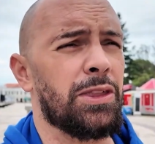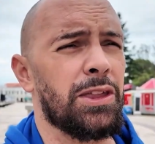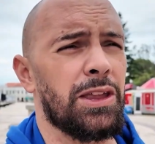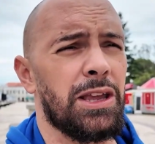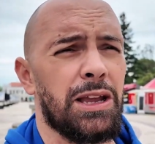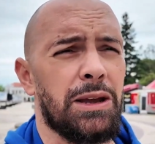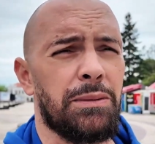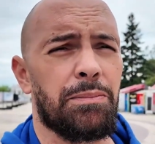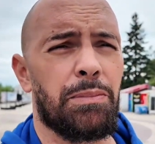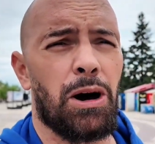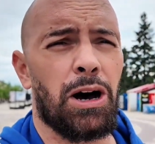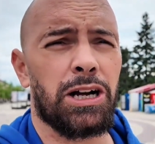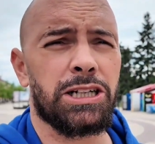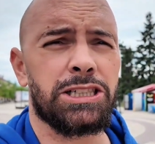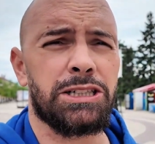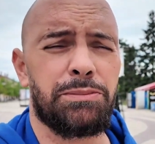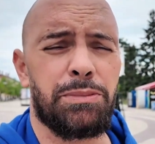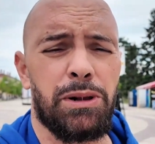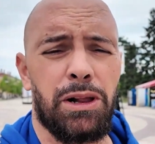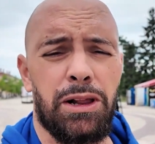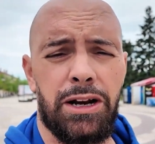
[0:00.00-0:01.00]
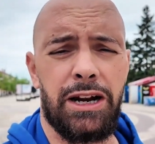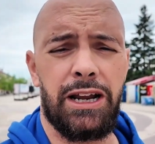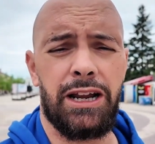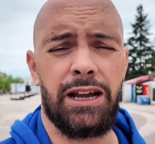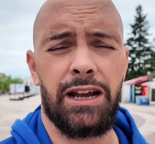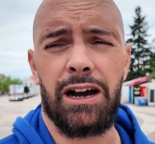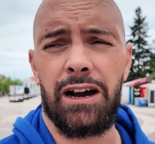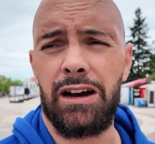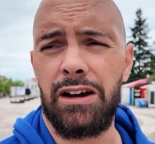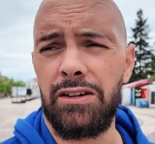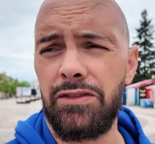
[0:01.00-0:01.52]
the
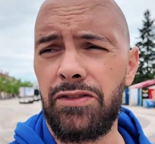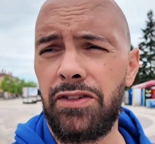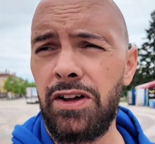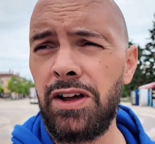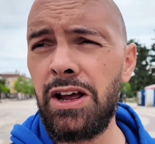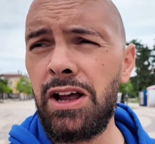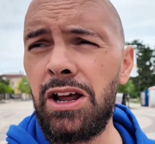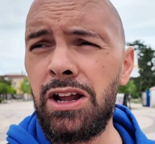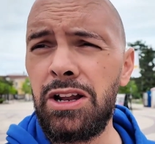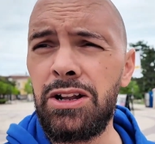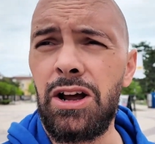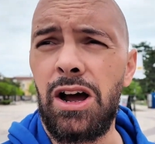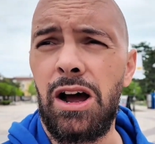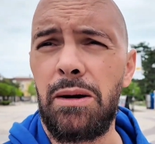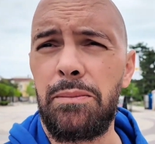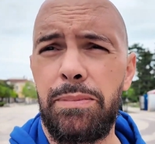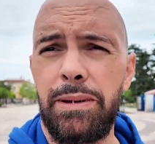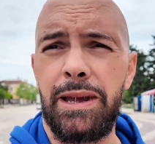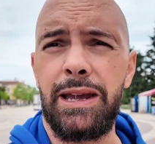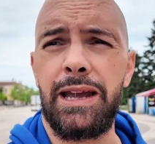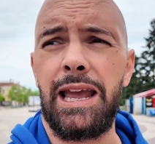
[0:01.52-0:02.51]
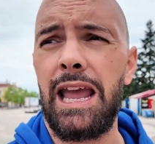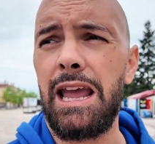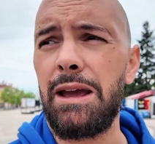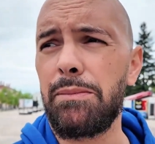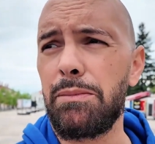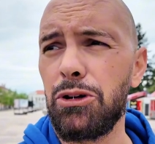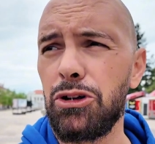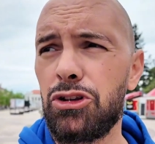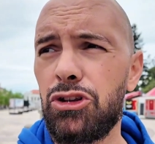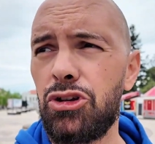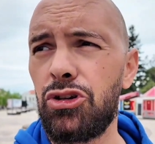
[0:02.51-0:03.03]
possibility of not being
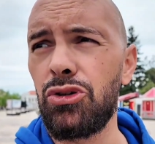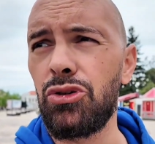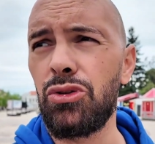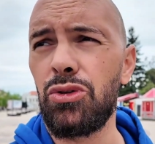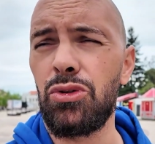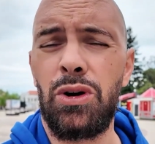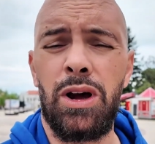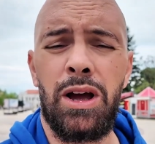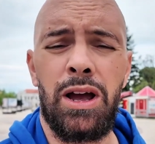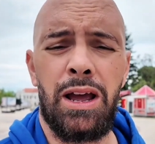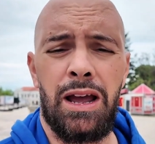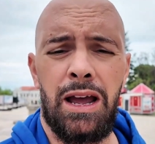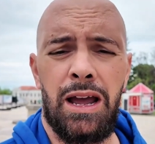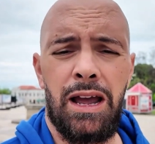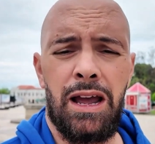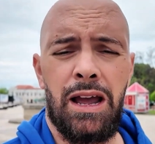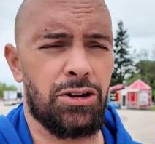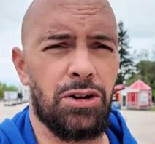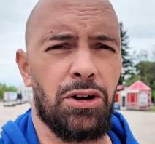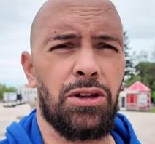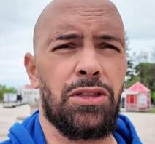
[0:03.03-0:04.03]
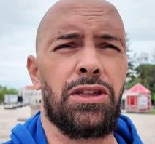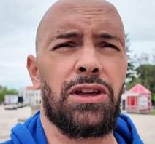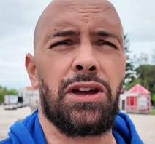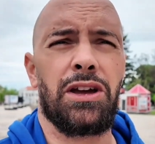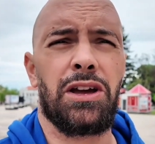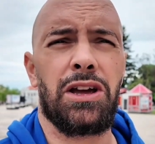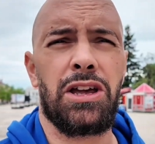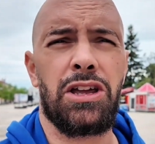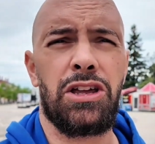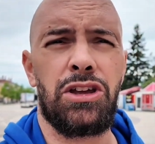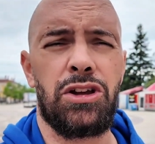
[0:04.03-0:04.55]
able to enter
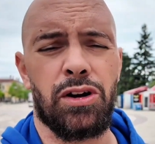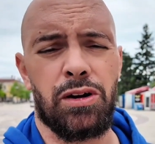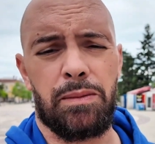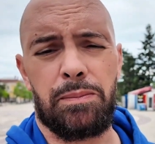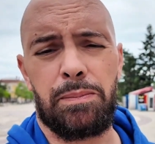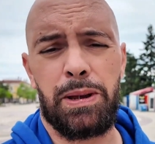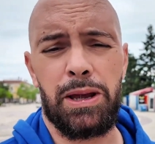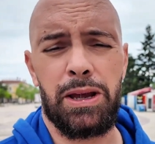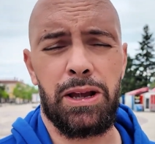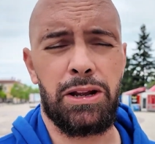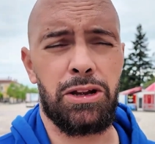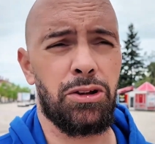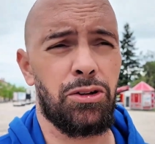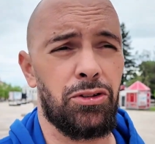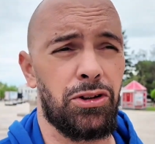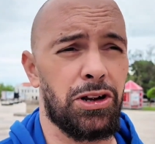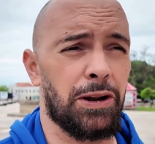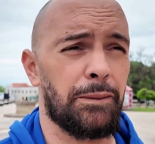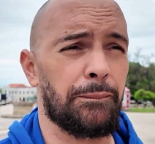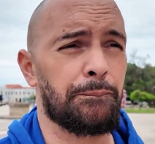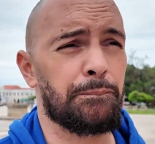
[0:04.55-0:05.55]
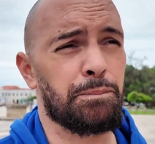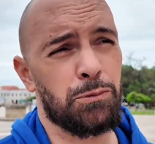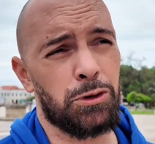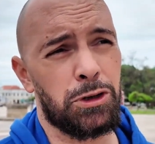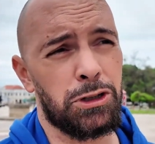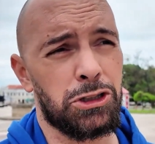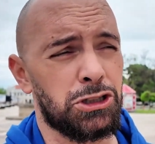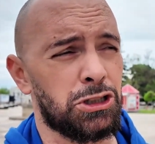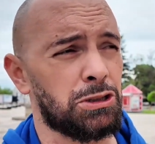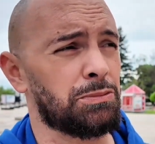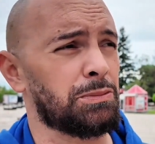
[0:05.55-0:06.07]
the European Union,
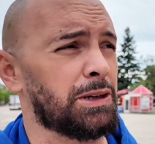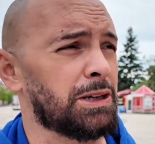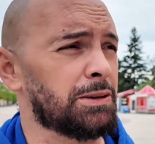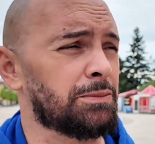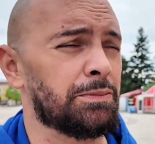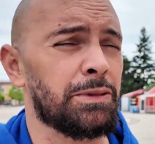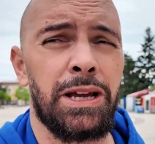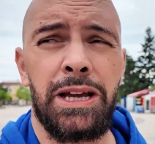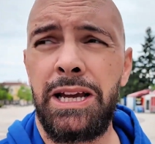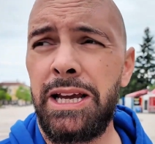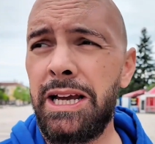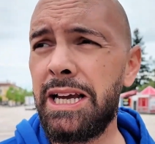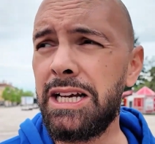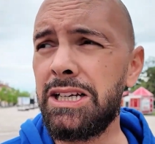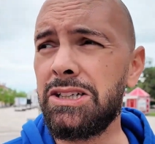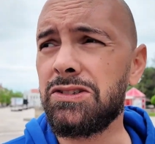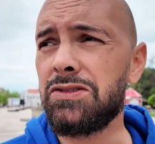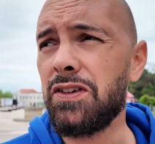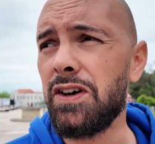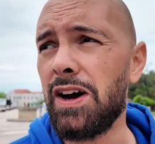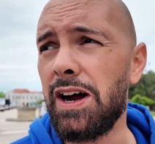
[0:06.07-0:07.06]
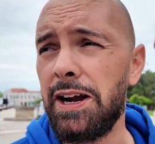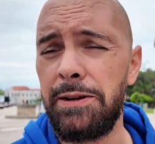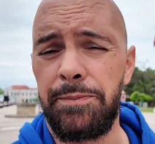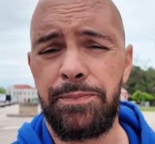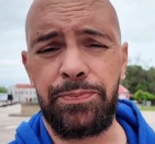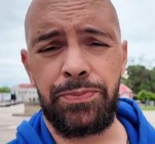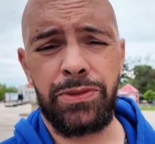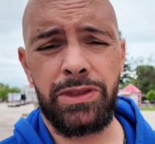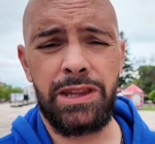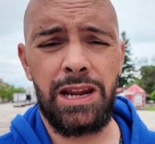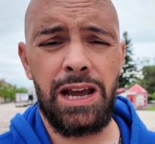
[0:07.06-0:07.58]
which to me is fine.
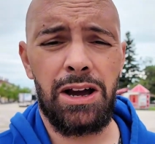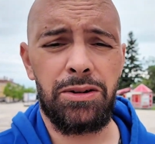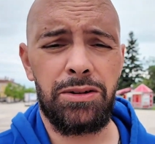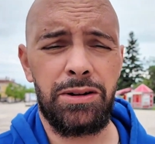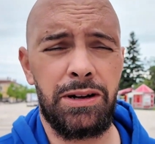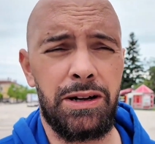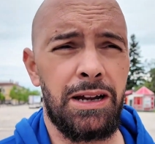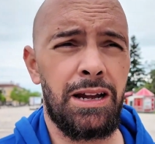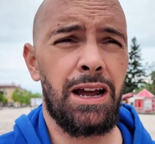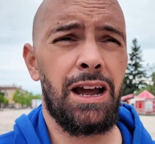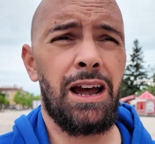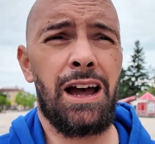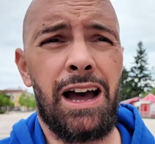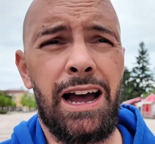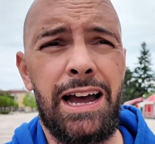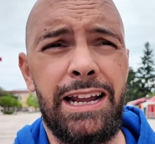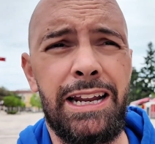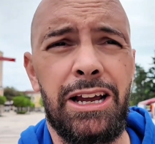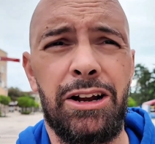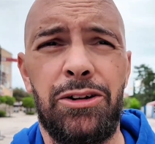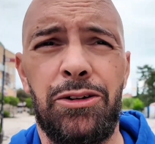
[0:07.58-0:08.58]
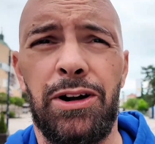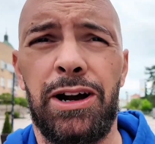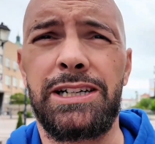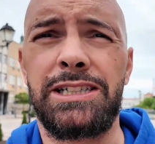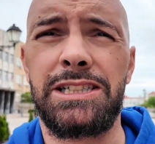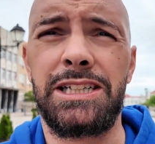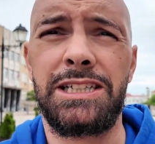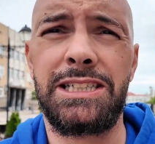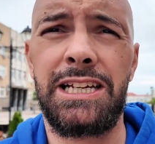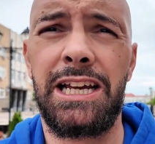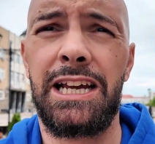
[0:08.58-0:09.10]
Now, I
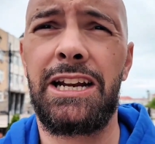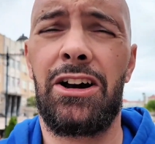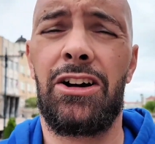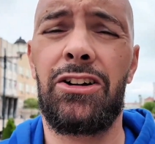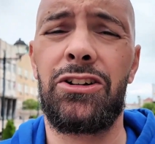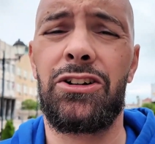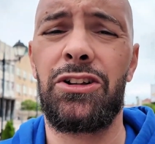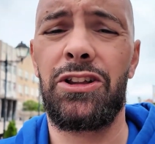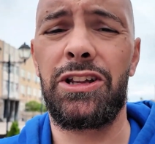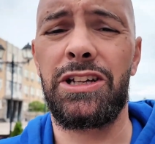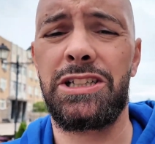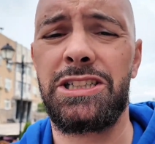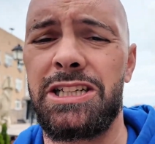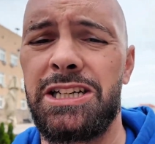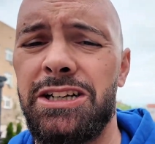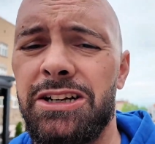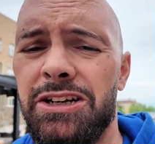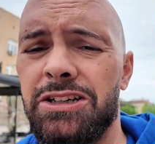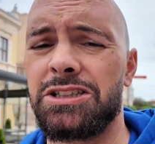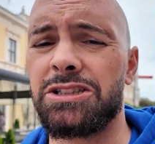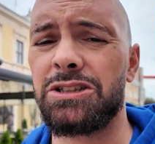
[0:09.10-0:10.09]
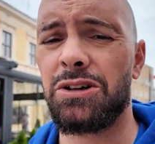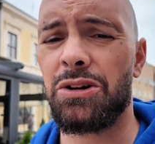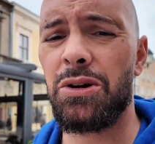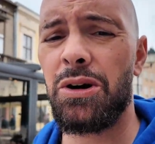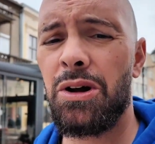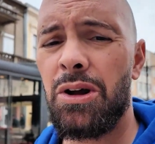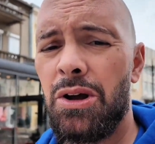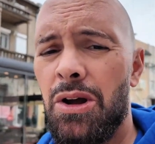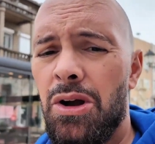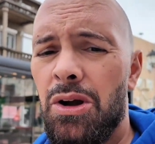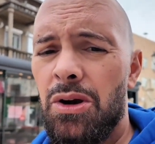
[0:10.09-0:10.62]
digress. Let's get on to this here. So
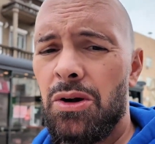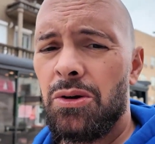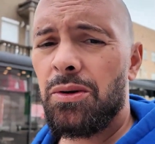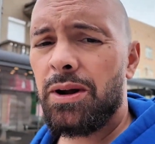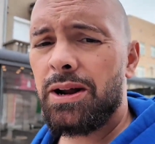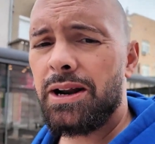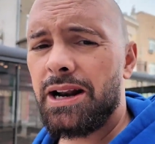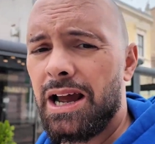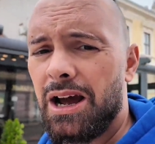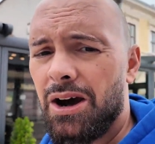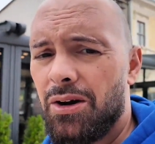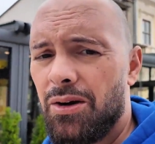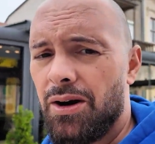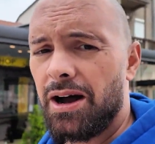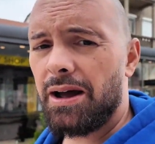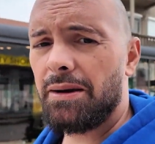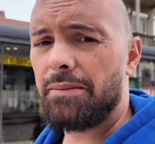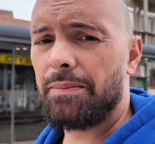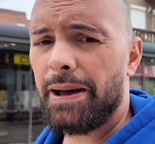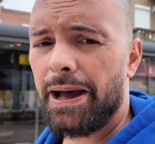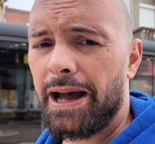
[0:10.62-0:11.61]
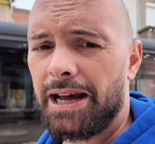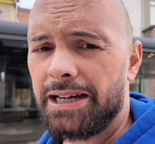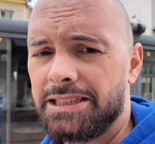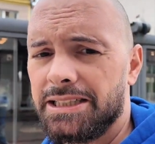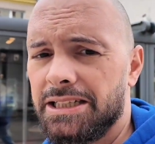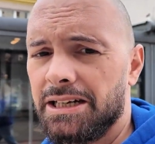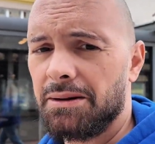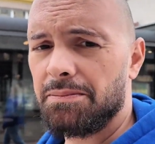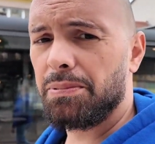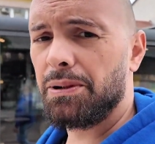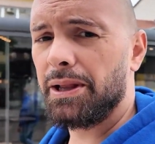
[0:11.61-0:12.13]
right now I'm
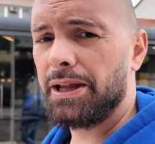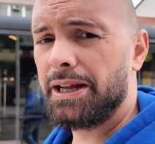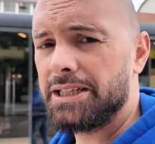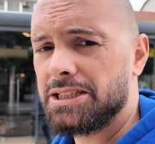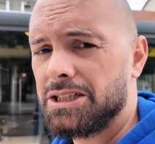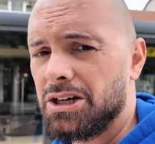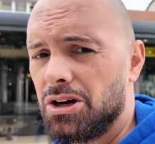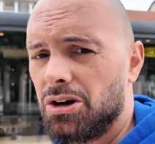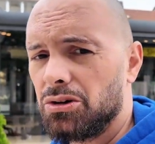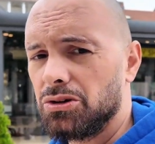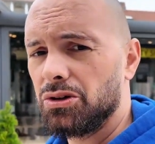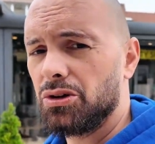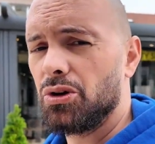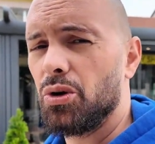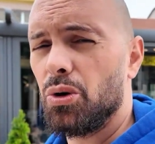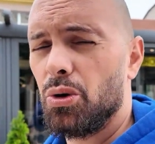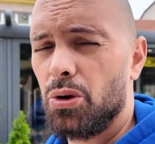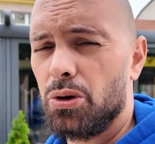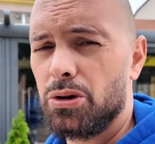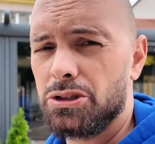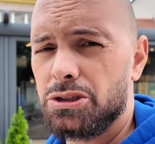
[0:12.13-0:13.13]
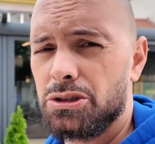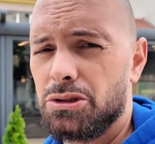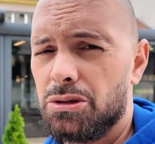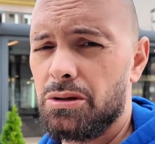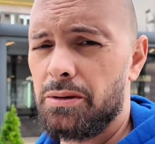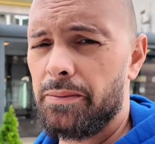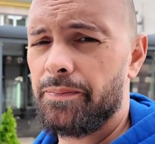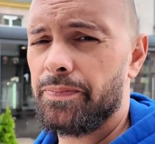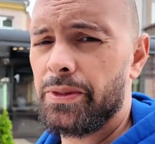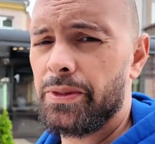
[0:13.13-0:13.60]
passing a place called Korzo.